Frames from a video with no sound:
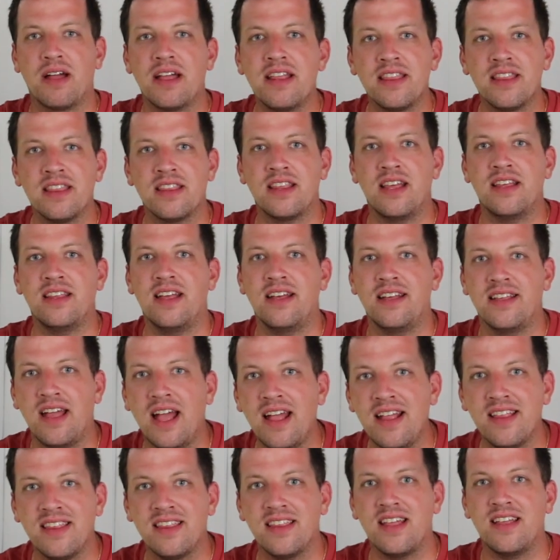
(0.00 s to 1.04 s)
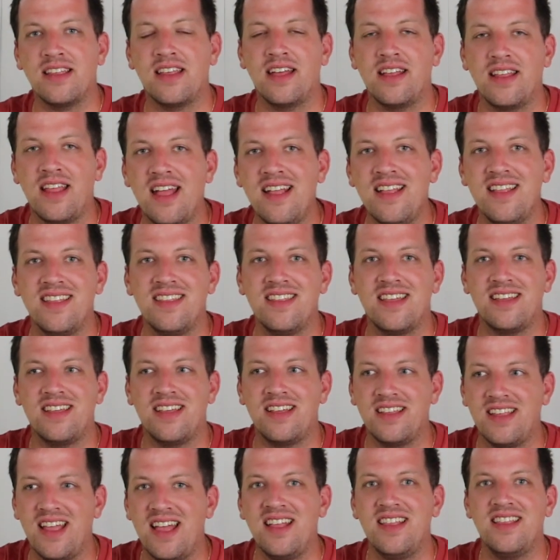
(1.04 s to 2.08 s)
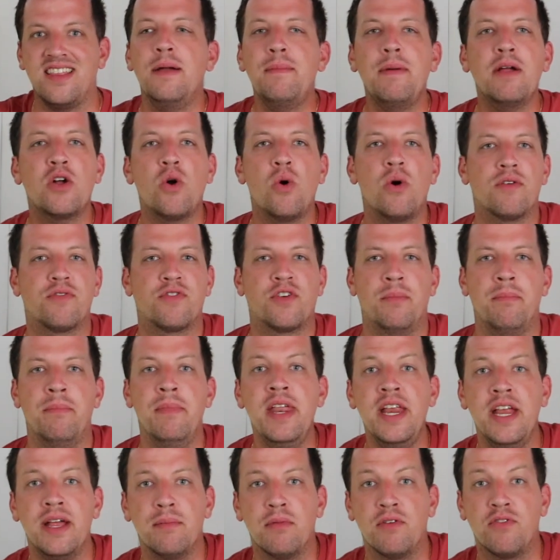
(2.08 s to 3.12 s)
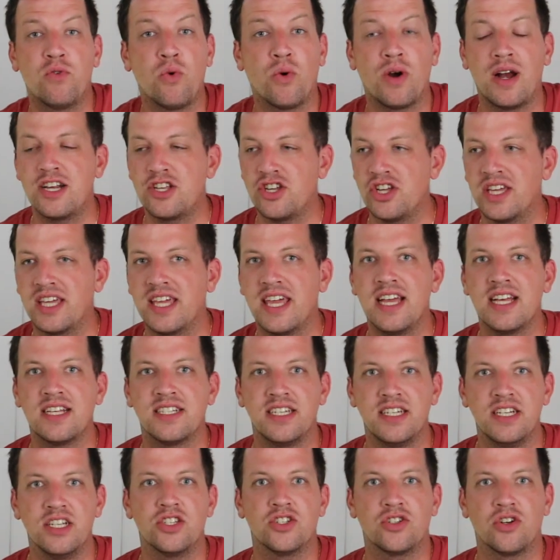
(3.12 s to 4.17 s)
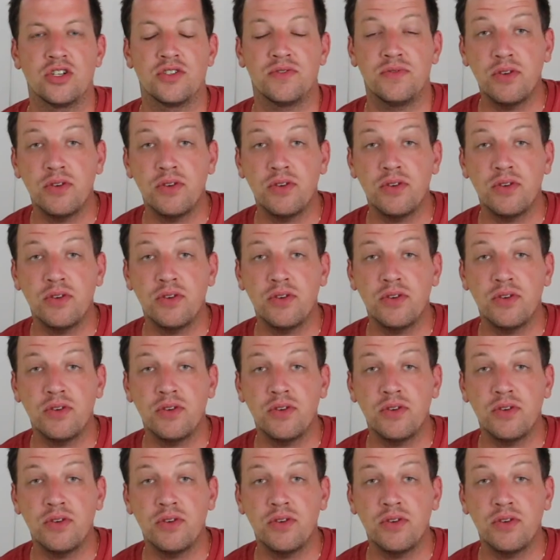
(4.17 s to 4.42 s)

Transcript: I might go on for a minute before it actually kicks in and starts